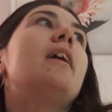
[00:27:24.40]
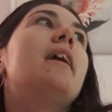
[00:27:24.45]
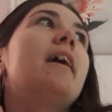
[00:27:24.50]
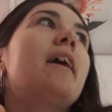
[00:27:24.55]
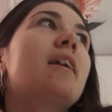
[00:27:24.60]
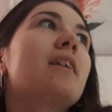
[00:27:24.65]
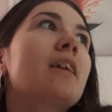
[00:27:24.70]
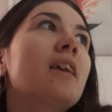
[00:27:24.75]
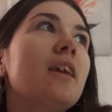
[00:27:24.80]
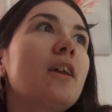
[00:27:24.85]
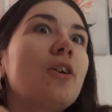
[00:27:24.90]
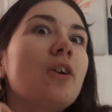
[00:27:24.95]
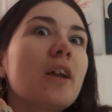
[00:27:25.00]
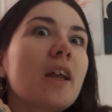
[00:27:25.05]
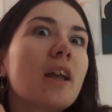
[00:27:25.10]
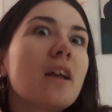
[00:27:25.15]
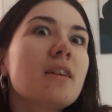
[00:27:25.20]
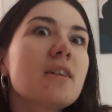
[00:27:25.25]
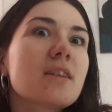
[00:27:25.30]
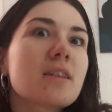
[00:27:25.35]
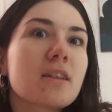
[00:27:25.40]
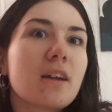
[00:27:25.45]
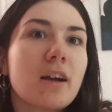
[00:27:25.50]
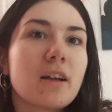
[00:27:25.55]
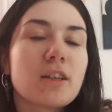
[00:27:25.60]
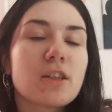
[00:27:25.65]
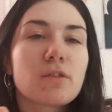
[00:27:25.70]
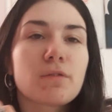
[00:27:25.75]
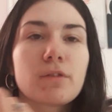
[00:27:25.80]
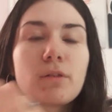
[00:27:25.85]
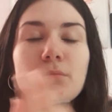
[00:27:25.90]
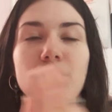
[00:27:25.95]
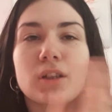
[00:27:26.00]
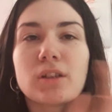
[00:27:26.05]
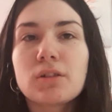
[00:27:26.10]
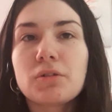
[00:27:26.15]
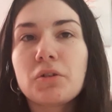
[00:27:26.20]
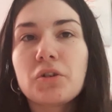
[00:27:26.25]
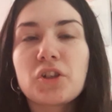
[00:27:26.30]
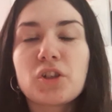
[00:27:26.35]
and hear insights from
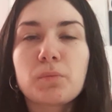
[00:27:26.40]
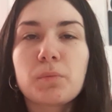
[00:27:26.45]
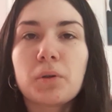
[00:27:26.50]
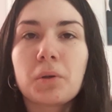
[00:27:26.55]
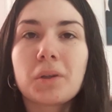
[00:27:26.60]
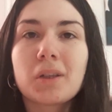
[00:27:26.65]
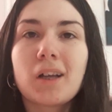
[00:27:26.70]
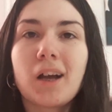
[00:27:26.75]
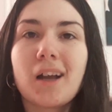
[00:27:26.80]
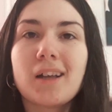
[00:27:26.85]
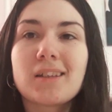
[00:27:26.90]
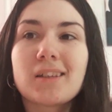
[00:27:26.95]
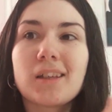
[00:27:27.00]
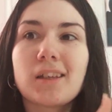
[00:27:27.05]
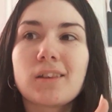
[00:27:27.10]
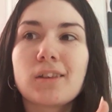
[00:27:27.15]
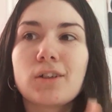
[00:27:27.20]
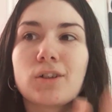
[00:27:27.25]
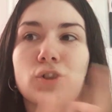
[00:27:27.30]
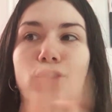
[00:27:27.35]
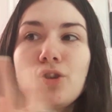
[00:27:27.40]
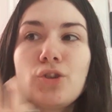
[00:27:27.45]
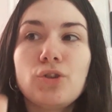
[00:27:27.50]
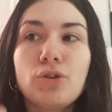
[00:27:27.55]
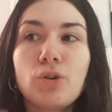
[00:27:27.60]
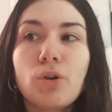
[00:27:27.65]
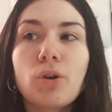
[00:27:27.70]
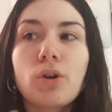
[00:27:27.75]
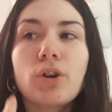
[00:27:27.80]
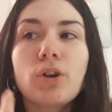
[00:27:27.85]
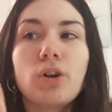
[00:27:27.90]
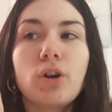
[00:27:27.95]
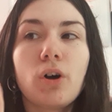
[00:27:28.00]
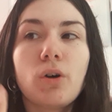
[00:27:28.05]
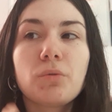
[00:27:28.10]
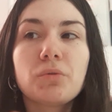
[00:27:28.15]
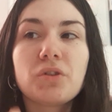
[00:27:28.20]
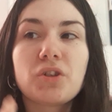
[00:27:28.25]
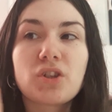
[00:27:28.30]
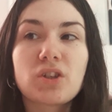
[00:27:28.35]
either your spirit guides either your
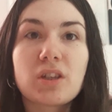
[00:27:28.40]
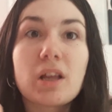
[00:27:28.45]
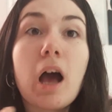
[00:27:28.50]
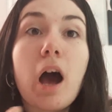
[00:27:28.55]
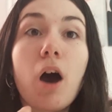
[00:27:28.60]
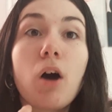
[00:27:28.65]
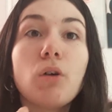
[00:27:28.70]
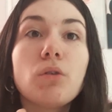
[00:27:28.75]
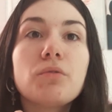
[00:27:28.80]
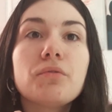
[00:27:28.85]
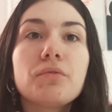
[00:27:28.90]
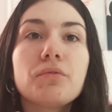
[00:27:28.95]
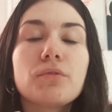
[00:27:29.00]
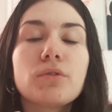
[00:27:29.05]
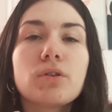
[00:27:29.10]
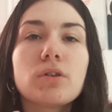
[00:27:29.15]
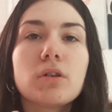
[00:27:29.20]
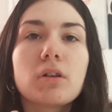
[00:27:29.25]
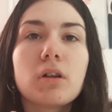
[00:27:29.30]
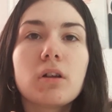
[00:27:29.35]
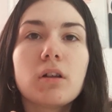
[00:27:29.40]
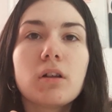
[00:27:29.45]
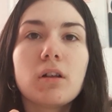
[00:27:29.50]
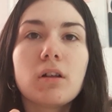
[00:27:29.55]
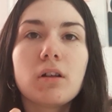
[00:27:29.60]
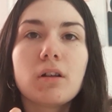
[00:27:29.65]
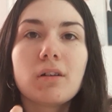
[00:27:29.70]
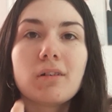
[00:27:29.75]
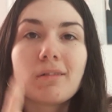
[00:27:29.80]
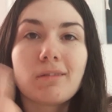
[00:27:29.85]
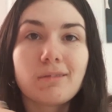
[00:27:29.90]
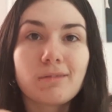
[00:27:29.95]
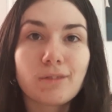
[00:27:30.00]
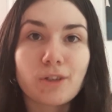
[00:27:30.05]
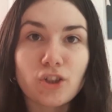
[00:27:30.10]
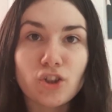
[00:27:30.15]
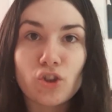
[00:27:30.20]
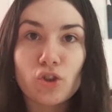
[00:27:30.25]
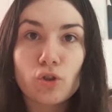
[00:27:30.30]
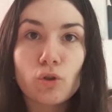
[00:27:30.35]
own self
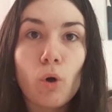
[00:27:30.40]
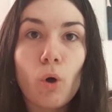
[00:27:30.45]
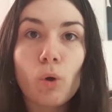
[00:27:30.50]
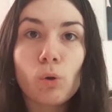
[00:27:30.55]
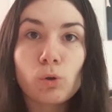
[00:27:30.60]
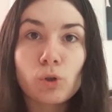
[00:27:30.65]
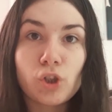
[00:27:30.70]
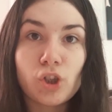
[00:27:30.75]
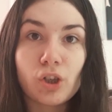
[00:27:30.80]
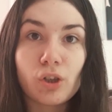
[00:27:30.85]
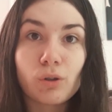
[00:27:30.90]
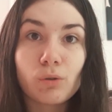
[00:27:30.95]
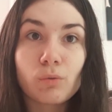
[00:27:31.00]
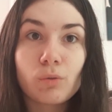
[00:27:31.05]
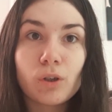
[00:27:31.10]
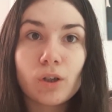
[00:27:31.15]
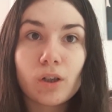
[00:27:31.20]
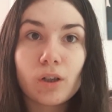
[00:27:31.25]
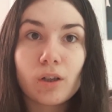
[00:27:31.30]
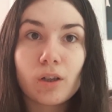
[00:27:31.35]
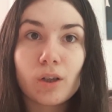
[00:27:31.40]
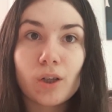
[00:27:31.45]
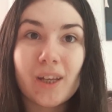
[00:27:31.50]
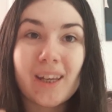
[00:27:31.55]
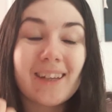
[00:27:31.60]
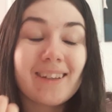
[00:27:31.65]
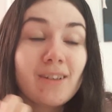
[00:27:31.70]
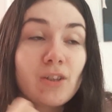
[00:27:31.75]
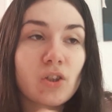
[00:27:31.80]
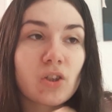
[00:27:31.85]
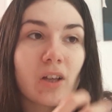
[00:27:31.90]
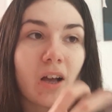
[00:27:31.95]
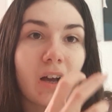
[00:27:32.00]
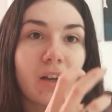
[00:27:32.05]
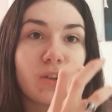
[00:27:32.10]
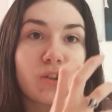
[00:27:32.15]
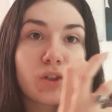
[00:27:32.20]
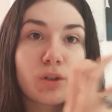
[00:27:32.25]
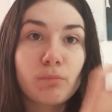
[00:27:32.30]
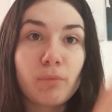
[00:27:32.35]
the soul you
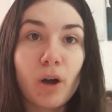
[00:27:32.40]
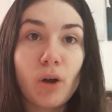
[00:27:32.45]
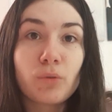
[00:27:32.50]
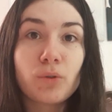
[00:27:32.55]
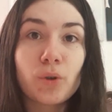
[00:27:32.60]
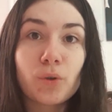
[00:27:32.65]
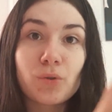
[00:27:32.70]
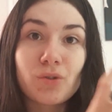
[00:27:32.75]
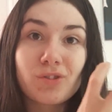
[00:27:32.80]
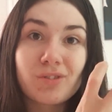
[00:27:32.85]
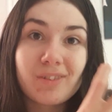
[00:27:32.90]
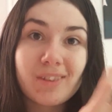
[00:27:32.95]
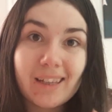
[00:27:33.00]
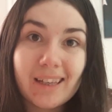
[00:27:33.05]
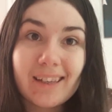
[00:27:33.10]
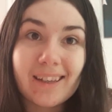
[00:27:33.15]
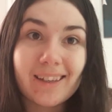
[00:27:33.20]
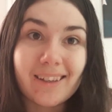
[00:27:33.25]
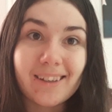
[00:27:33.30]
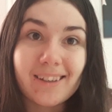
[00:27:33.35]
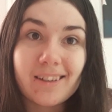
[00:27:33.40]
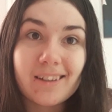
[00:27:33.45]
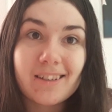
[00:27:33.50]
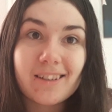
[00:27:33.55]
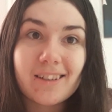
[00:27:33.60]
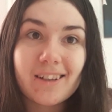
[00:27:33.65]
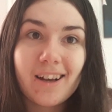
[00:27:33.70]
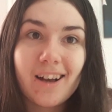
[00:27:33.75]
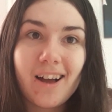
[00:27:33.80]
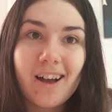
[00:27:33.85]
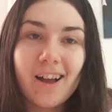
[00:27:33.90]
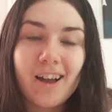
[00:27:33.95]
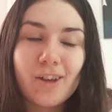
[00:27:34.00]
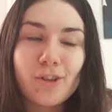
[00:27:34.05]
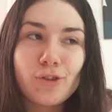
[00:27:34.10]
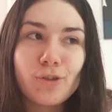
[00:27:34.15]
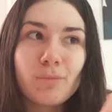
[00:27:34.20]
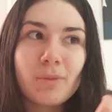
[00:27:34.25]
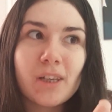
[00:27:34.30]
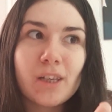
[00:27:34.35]
insights about those things
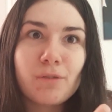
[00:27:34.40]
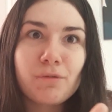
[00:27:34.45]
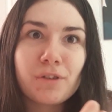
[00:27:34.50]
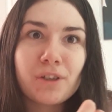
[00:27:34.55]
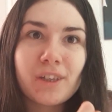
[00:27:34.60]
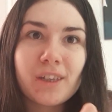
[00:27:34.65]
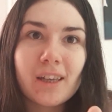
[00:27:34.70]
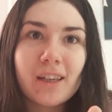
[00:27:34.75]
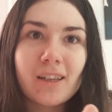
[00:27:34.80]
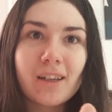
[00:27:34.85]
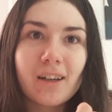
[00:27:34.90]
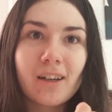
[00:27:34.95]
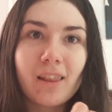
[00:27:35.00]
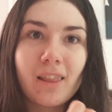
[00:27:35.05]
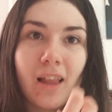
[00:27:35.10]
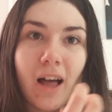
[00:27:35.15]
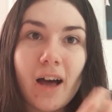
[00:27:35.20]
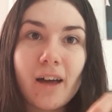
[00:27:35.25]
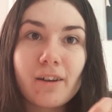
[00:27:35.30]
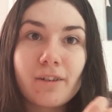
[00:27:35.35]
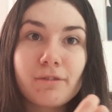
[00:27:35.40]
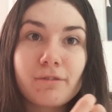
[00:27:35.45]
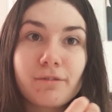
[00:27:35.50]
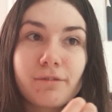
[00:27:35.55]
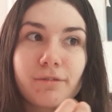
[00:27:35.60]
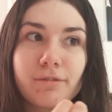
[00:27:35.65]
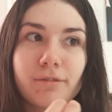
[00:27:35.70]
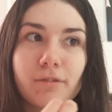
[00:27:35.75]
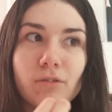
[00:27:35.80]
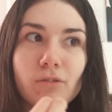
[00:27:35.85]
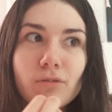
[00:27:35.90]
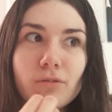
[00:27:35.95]
you may even get a lot of